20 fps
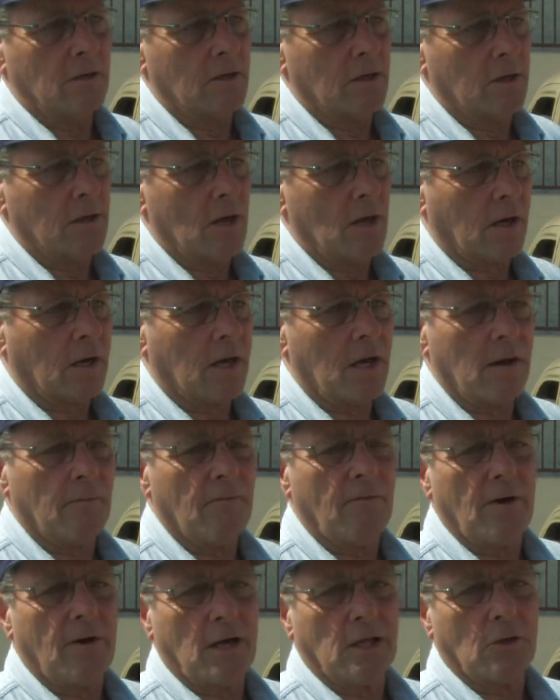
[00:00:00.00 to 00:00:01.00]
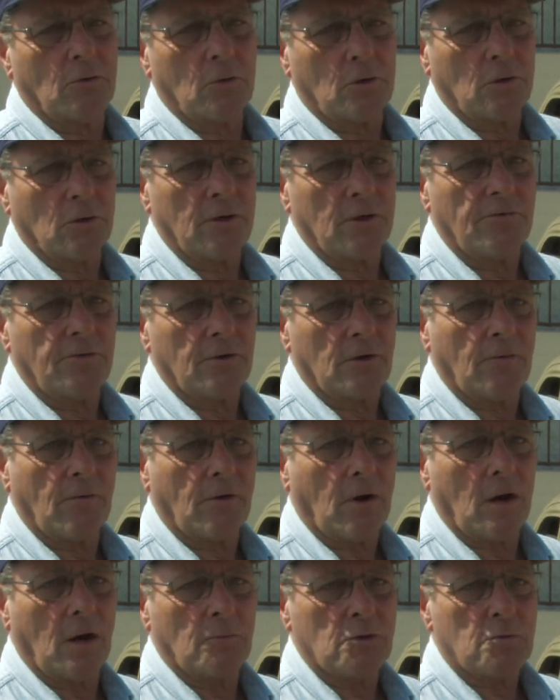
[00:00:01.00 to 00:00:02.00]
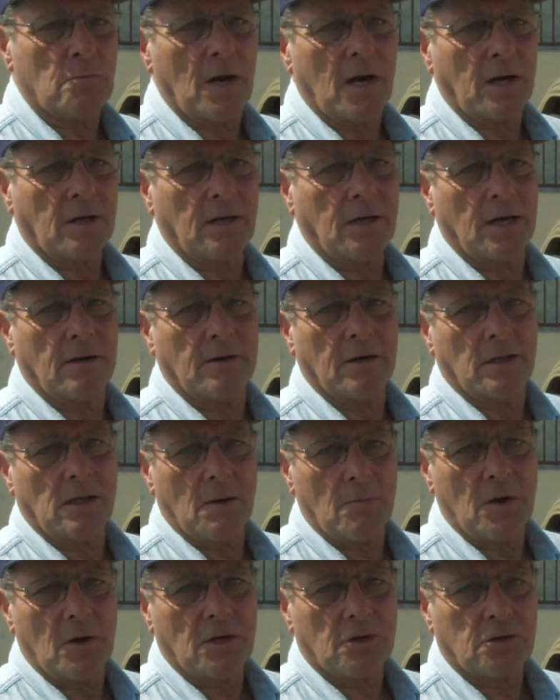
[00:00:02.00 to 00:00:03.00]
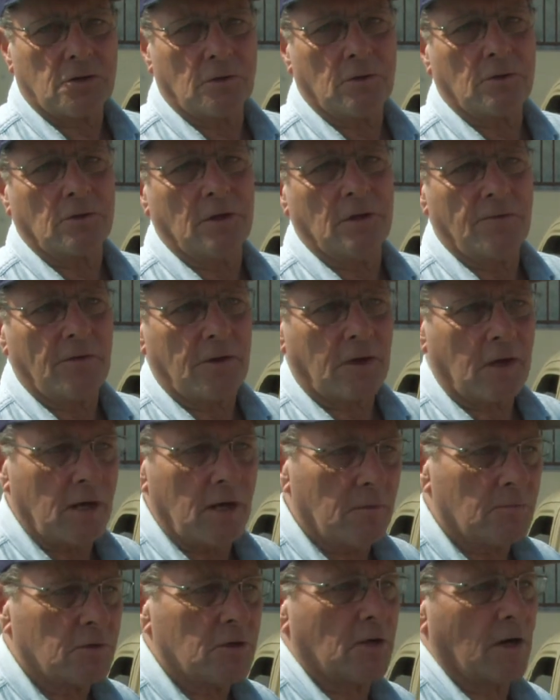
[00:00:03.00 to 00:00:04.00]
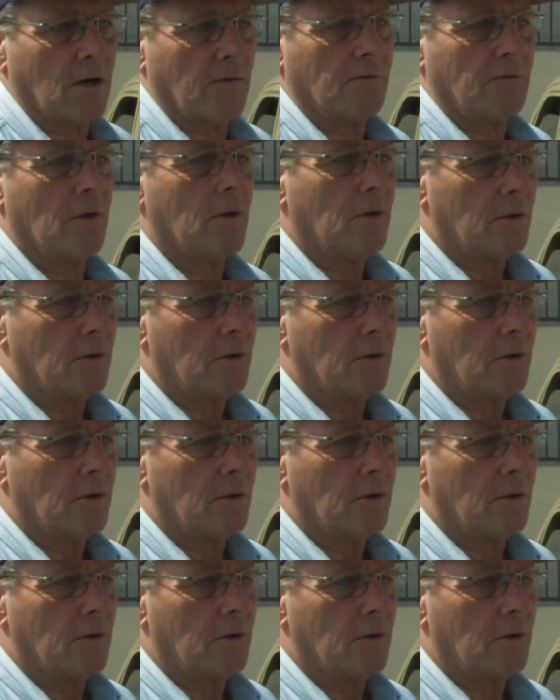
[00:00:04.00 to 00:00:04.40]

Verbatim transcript: the uh, cam follower lifter comes back down on the base circle of the camshaft.